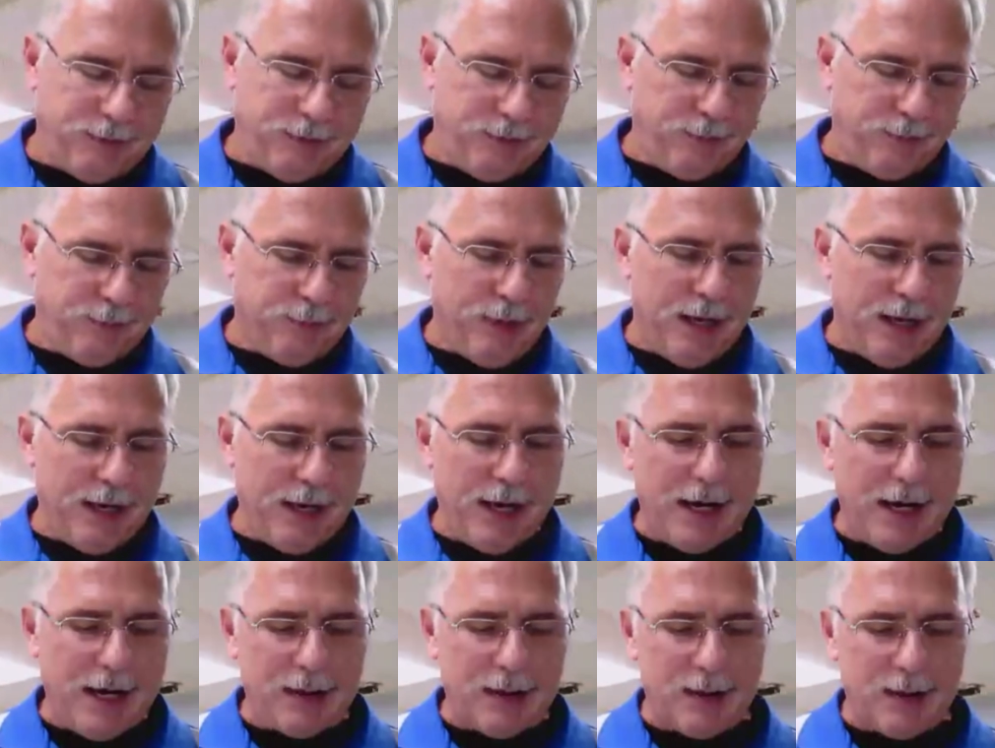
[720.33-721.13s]
by
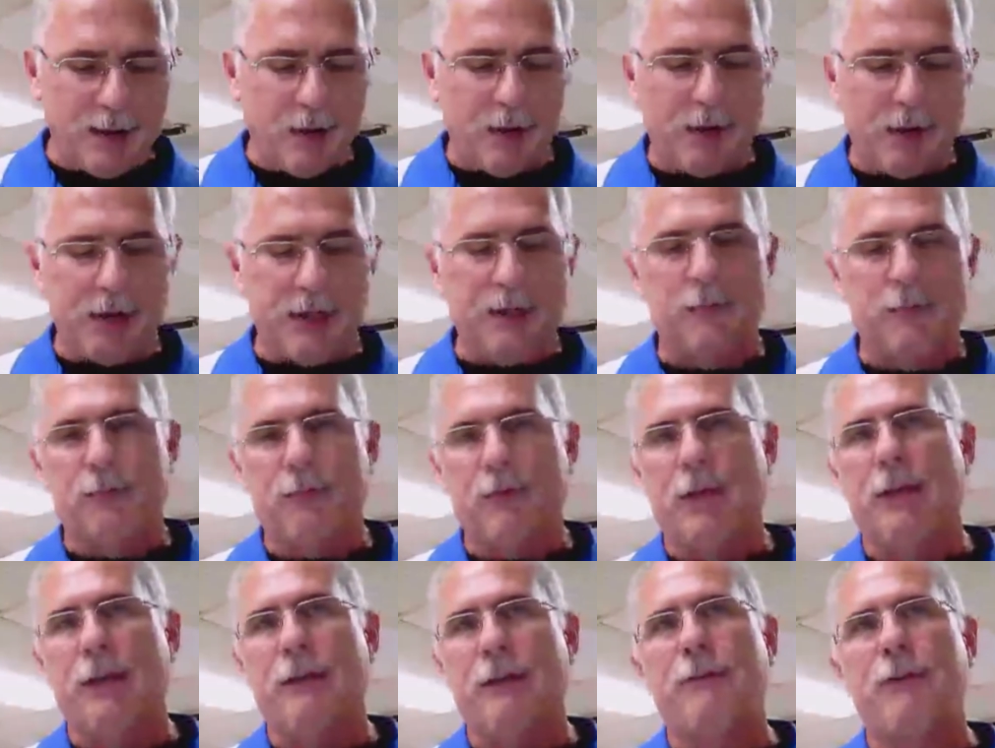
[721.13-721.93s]
8:30.
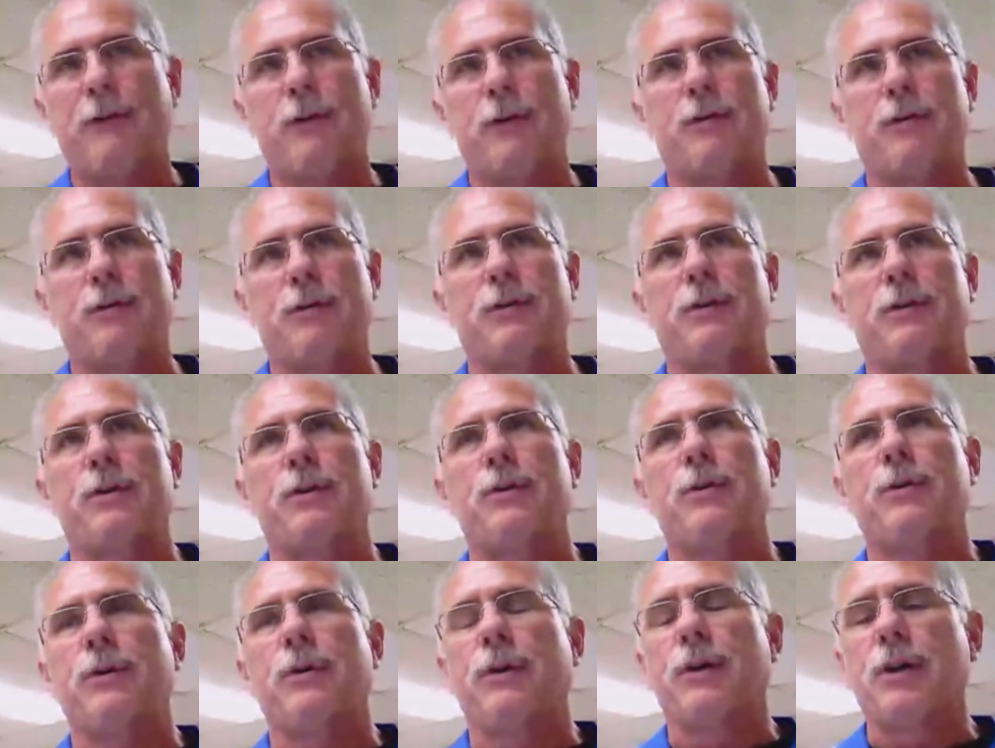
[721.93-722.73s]
If your
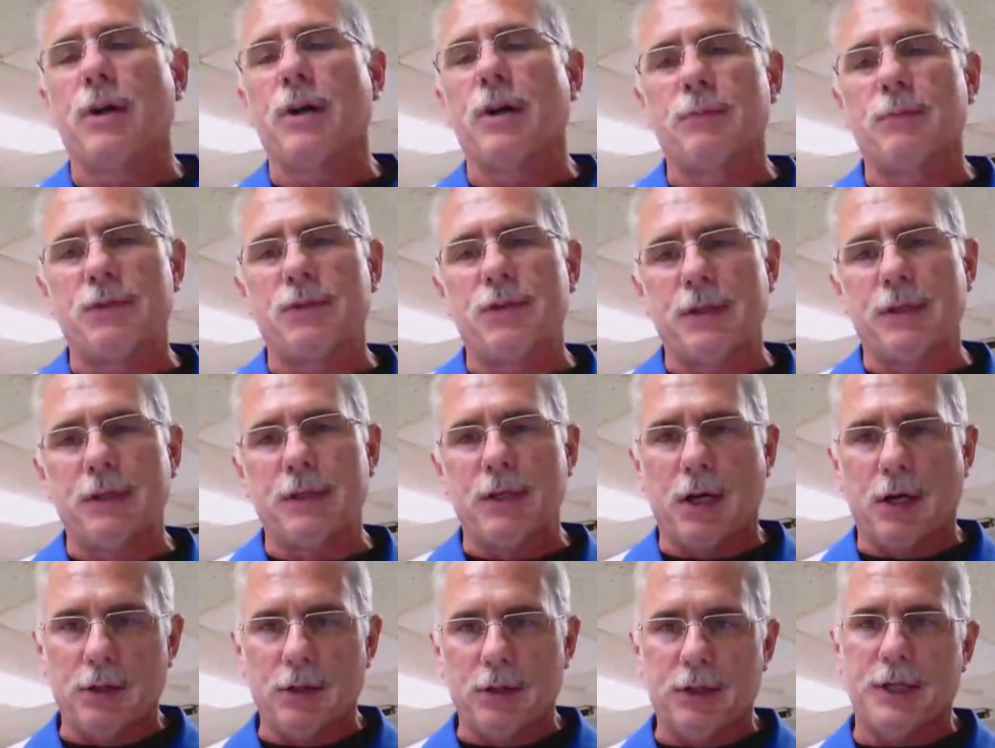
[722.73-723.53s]
student comes in
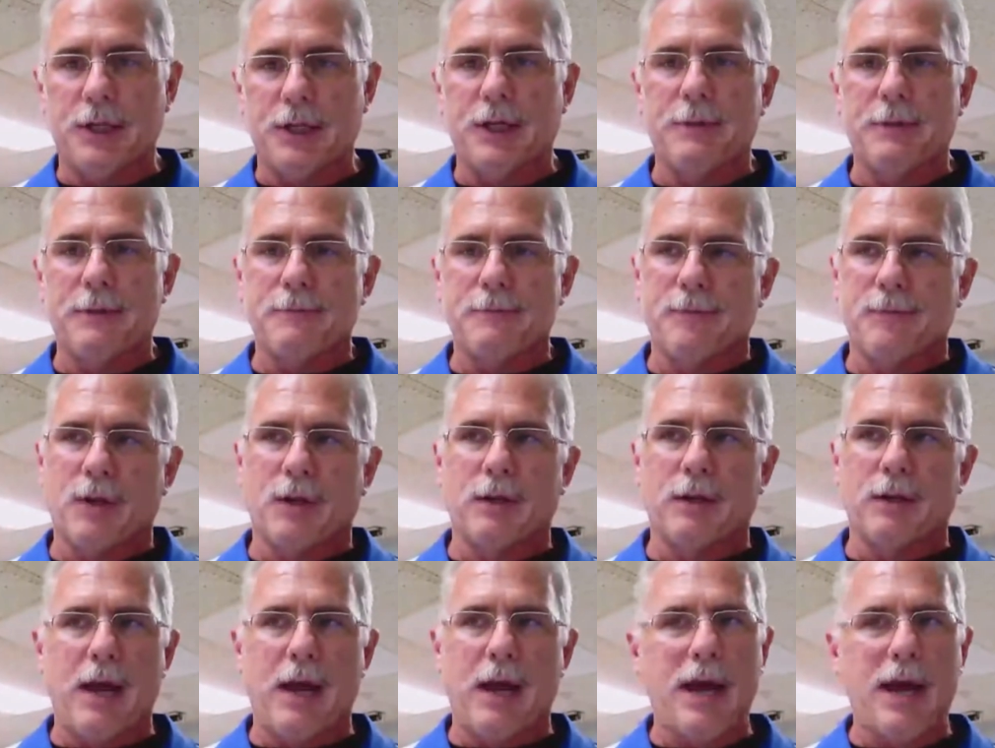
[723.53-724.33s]
tardy,
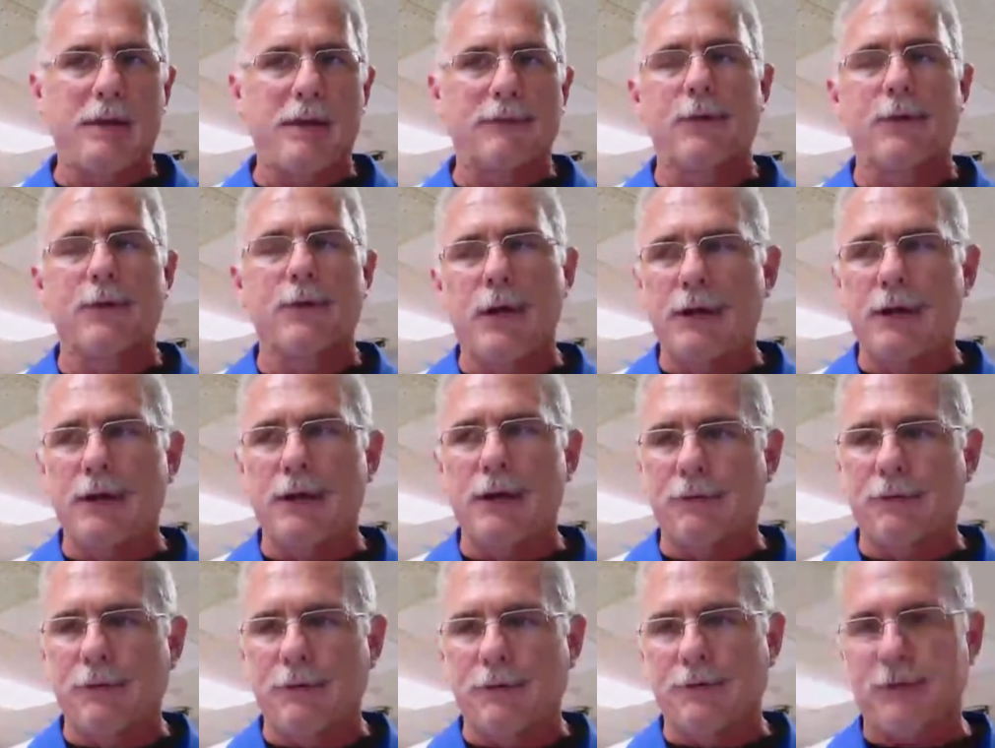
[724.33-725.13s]
after
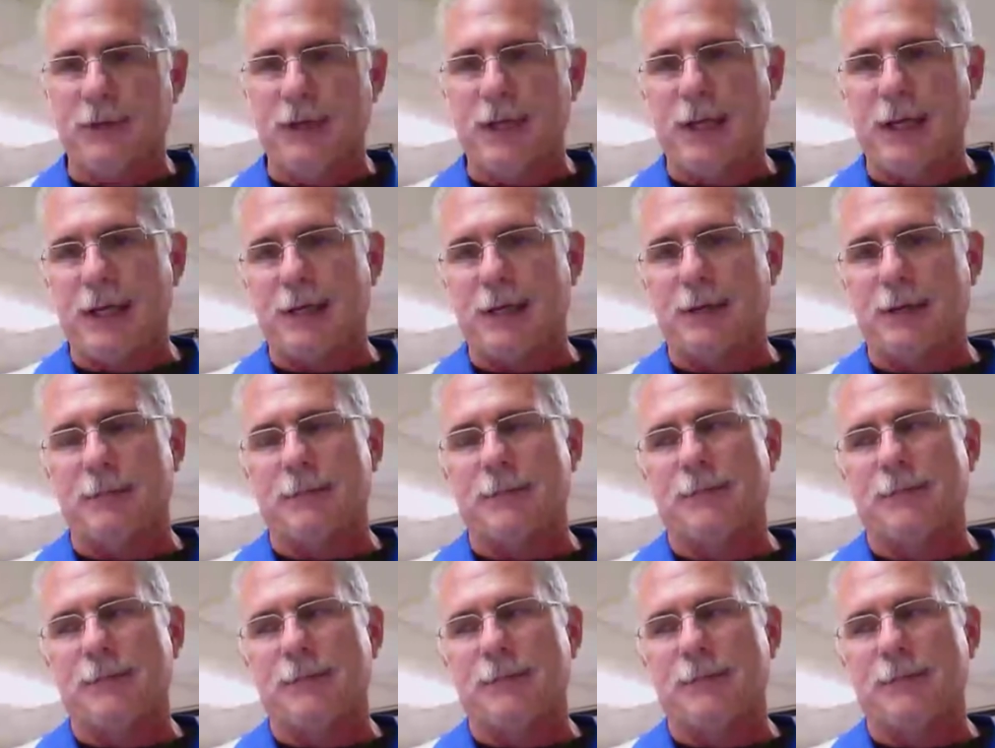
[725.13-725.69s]
8:15,